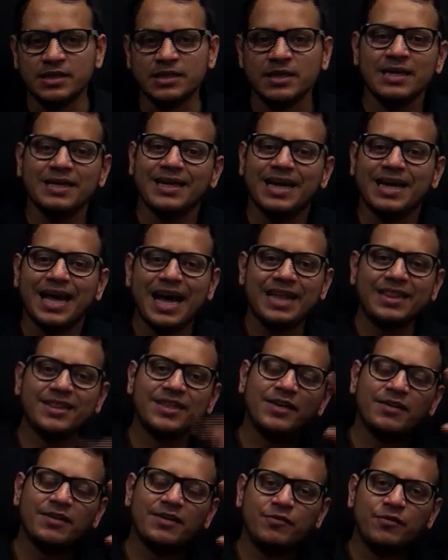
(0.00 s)
And
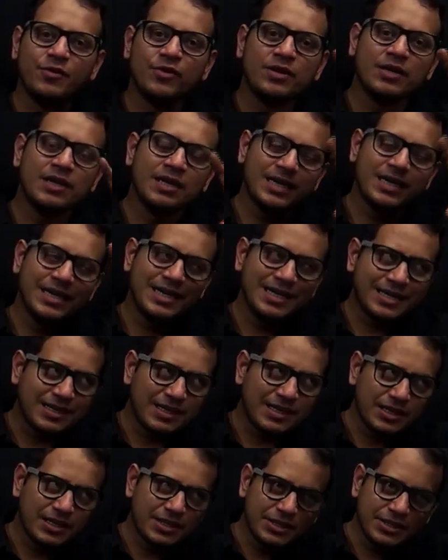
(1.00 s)
therefore it
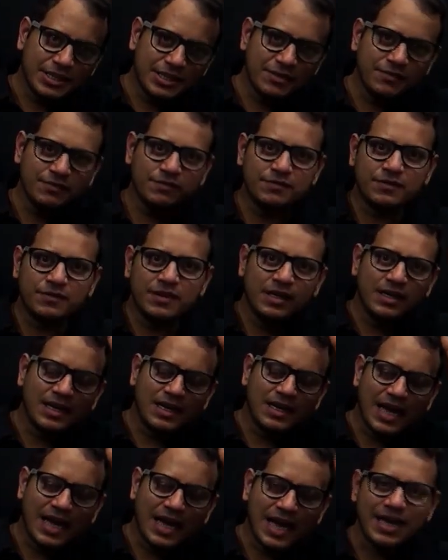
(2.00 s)
drew the
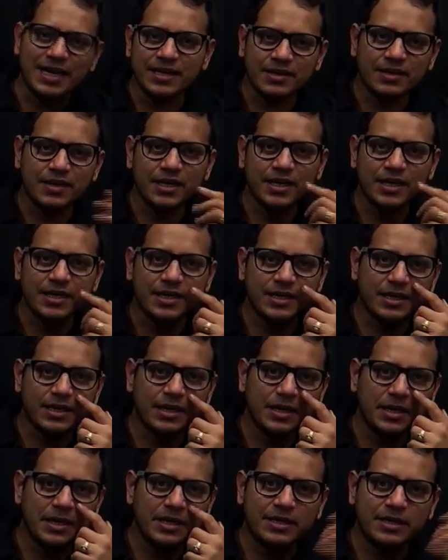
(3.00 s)
line, it
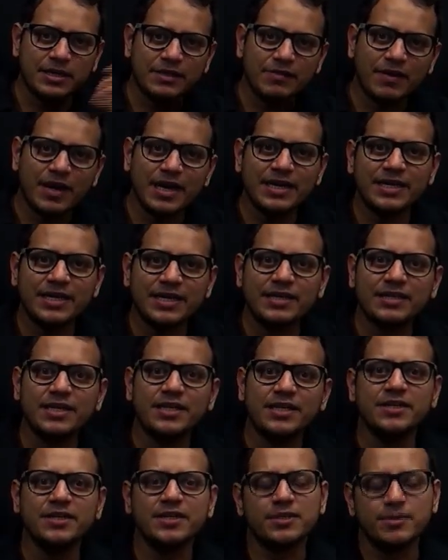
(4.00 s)
divided the Indus
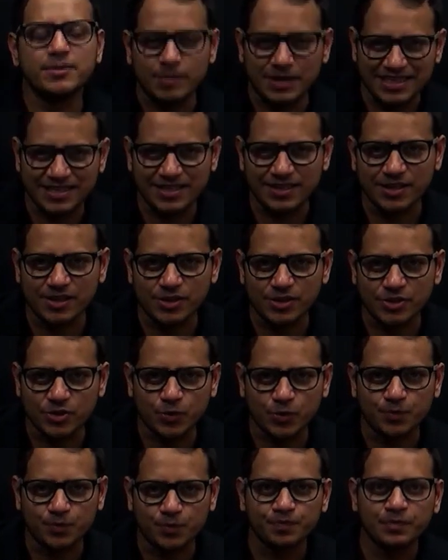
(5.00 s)
basin also.
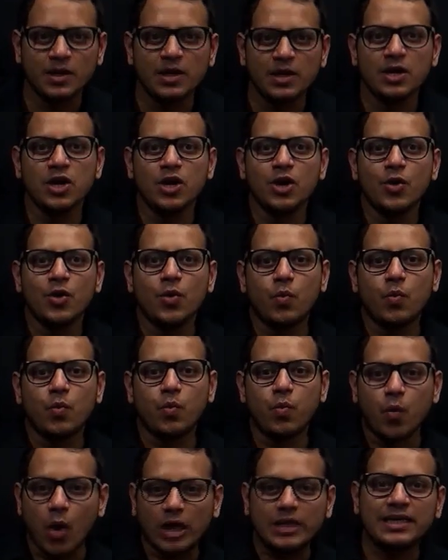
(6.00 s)

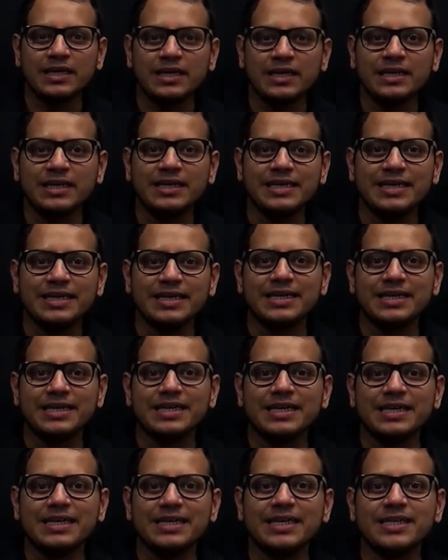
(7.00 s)
Water
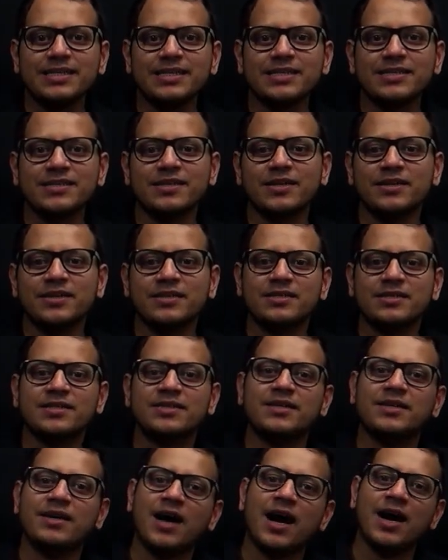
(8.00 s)
is a
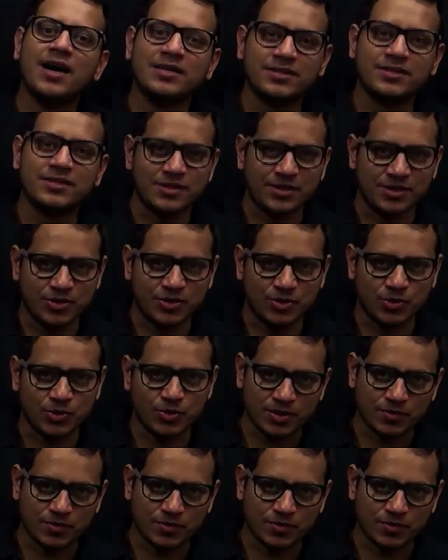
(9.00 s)
scarce resource.